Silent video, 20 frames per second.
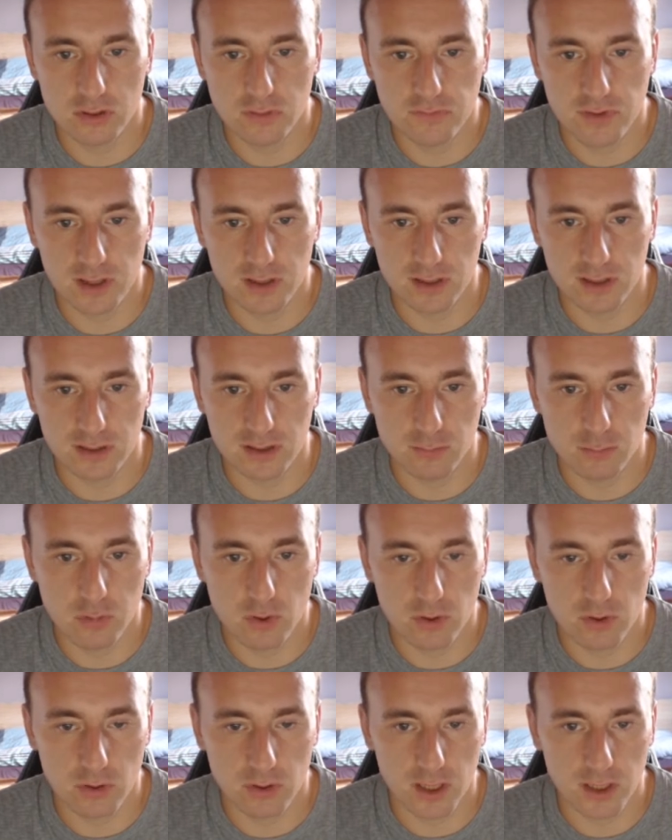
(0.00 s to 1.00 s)
defending the
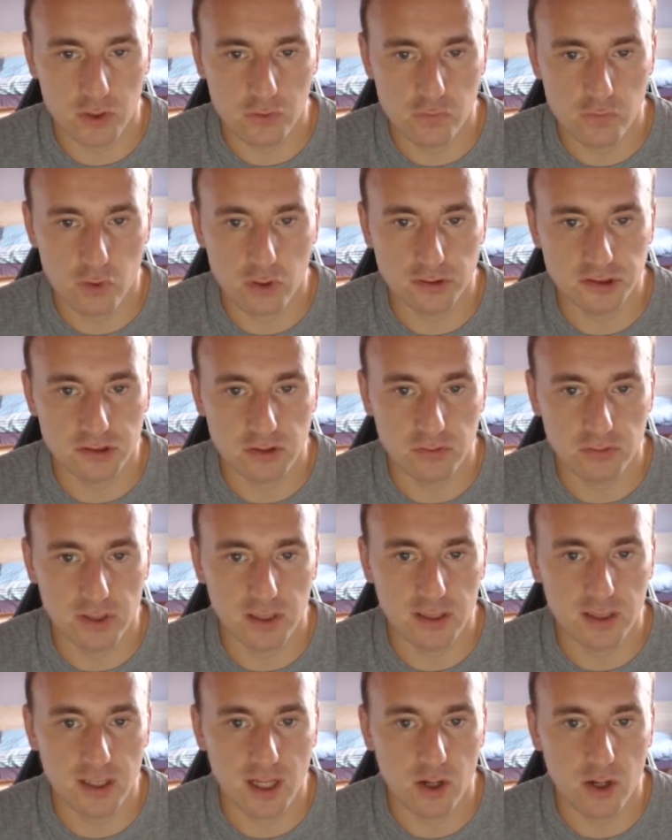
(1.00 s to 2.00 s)
pawn on h4, so
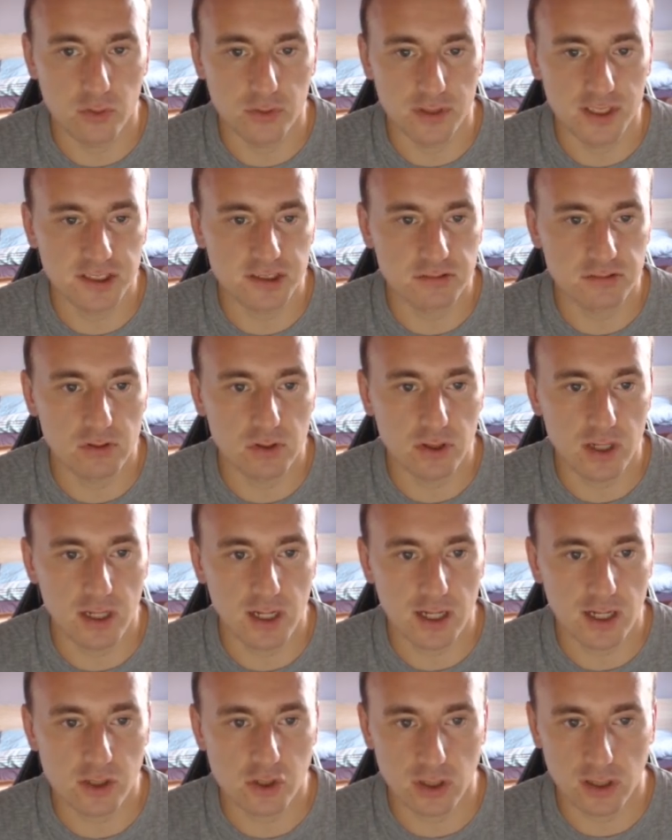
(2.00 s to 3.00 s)
that now this rook
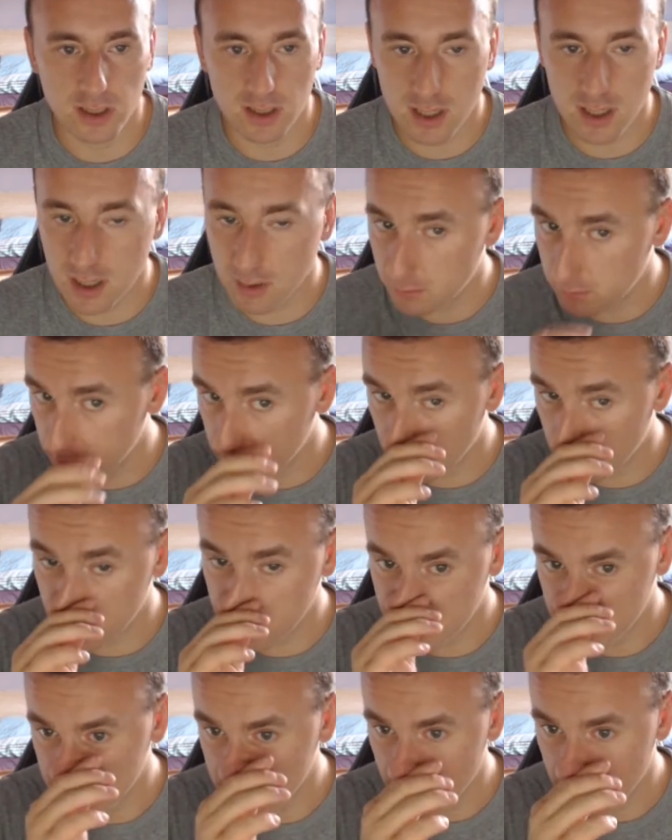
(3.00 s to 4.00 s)
can actually come on
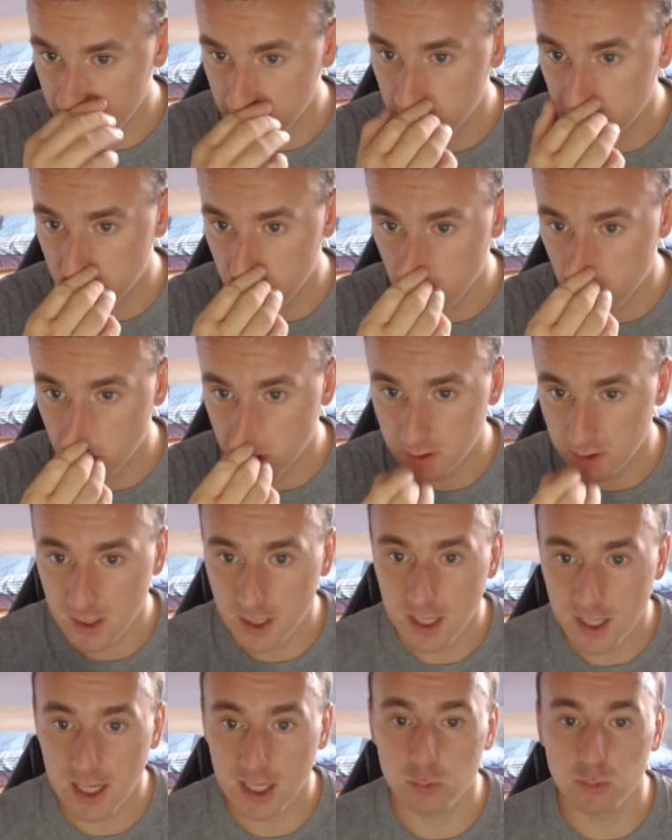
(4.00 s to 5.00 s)
this side of the board,
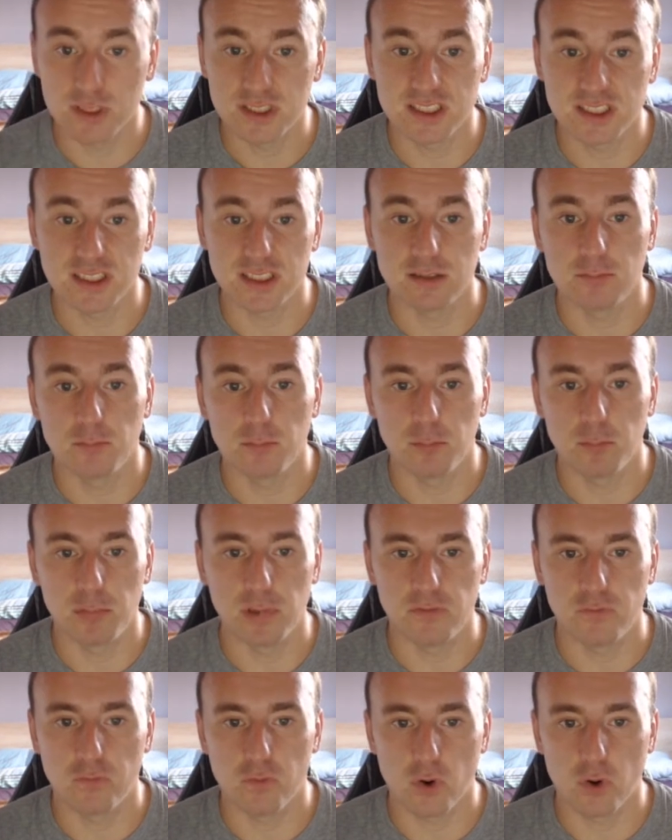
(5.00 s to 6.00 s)
and we see
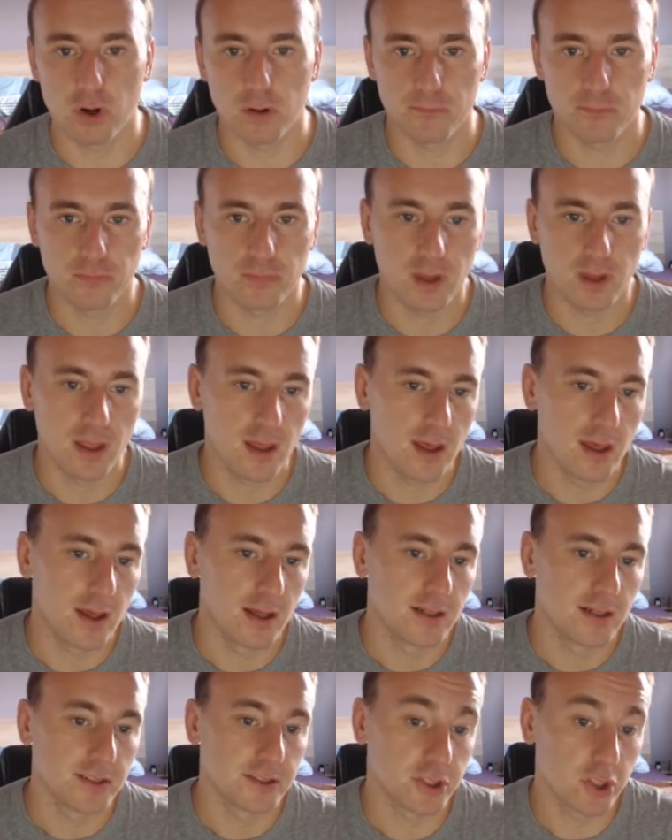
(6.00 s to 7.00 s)
b4.
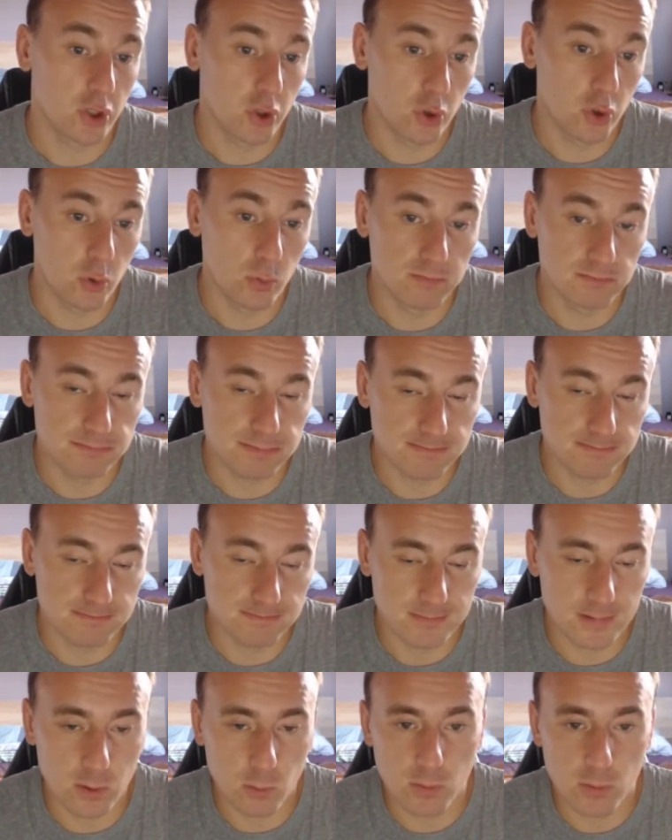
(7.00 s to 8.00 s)
So
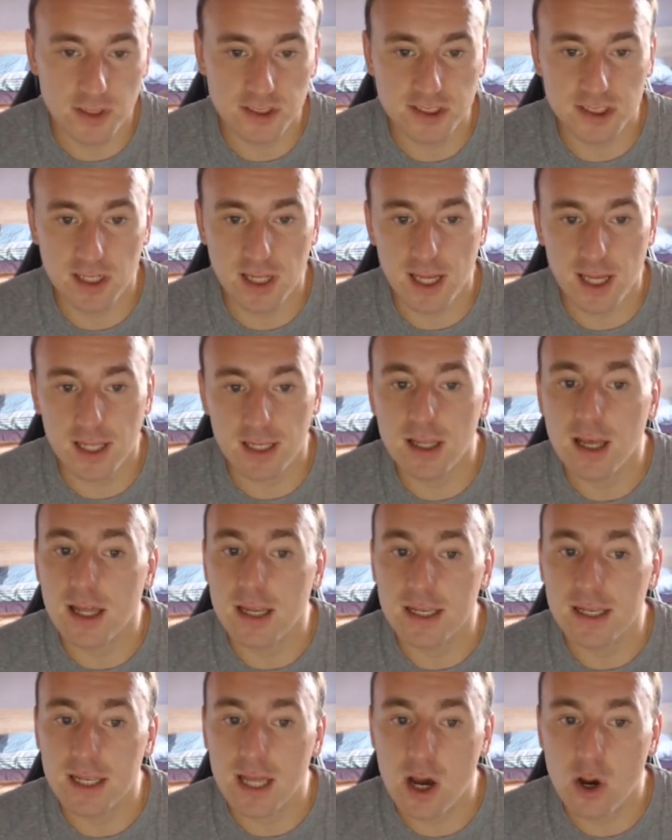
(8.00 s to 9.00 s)
once again,
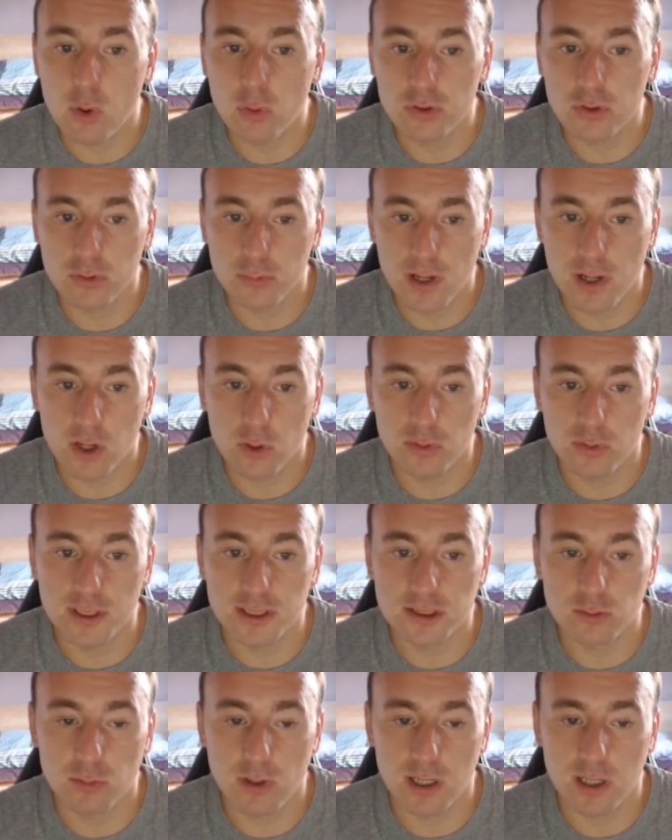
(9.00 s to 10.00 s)
now Topalov
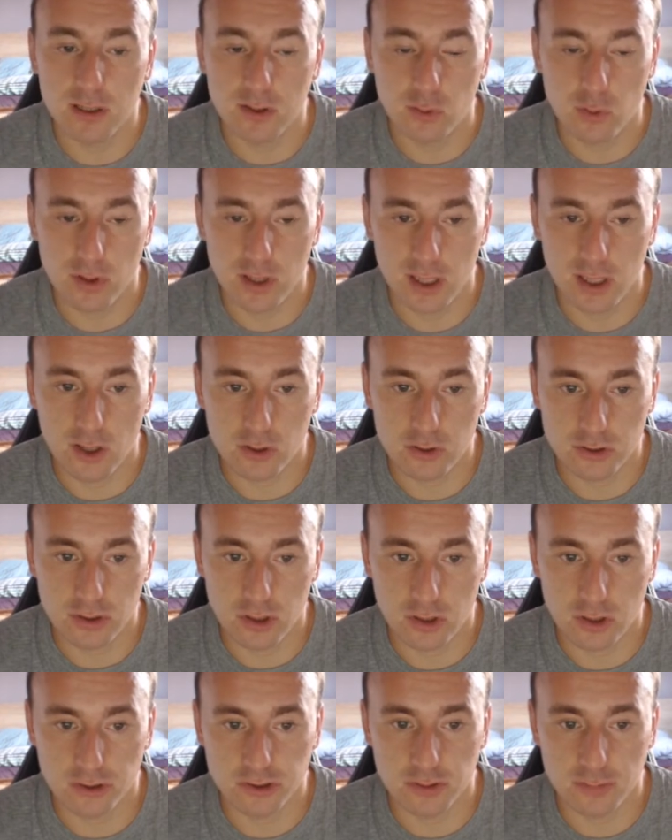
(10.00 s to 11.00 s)
is the one who can
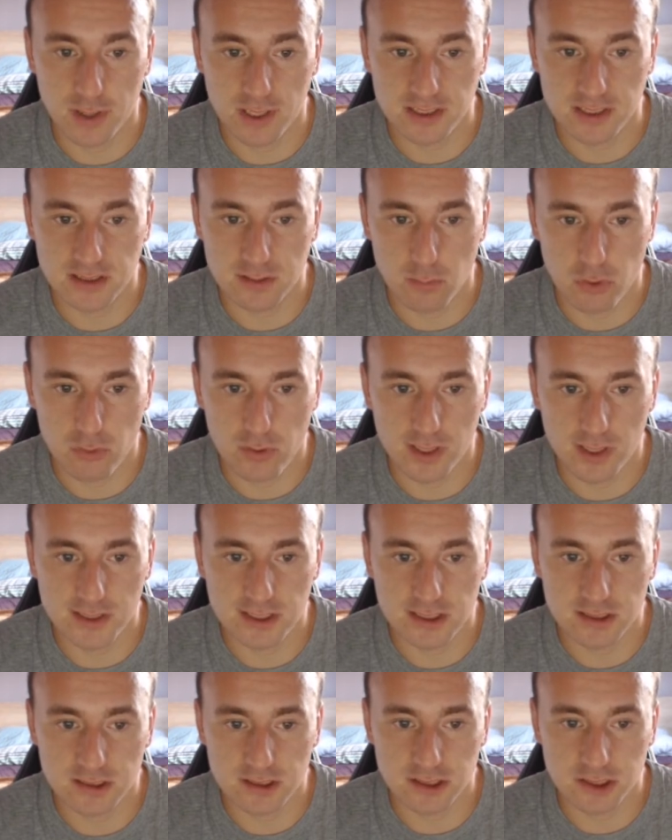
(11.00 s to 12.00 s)
also make some
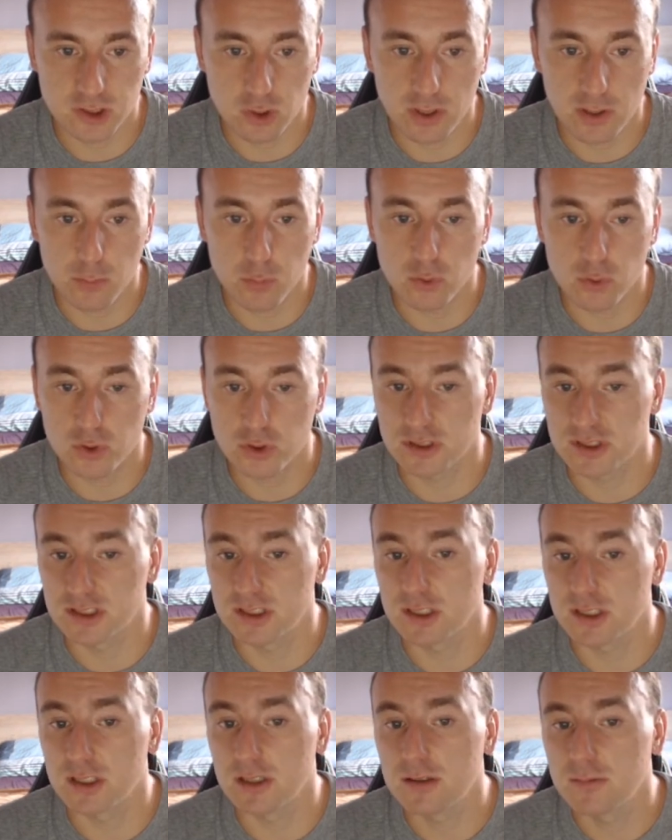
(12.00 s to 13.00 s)
threats, so he pushes
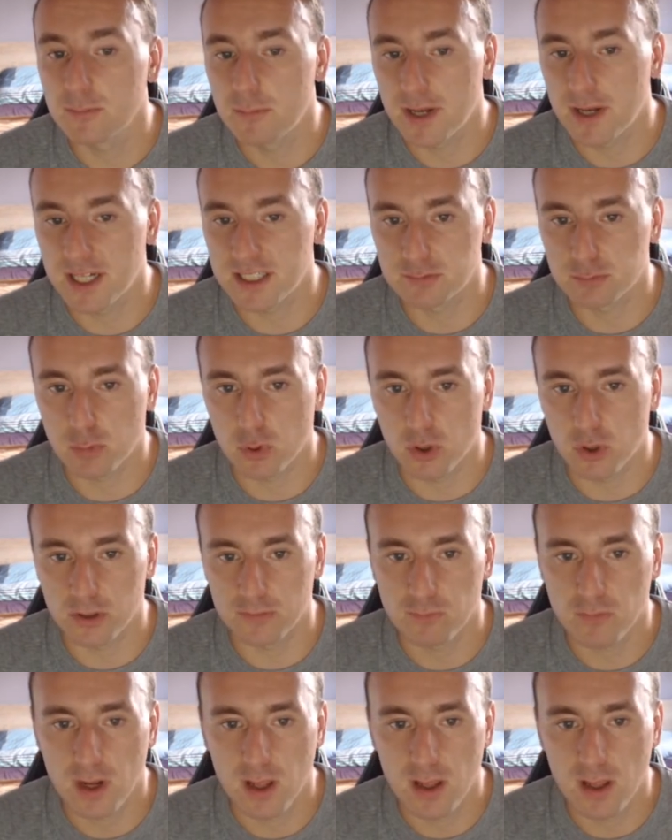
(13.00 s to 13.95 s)
the passed pawn.